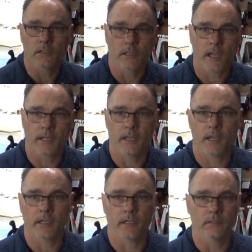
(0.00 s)
little
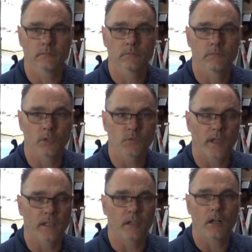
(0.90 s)
99
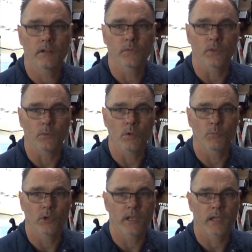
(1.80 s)
Volkswagen Golf with a
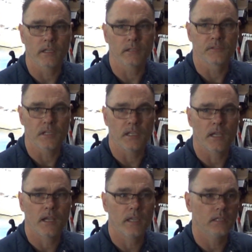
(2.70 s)
1.9 liter
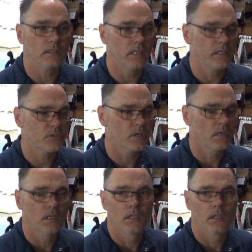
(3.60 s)
TDI ALH.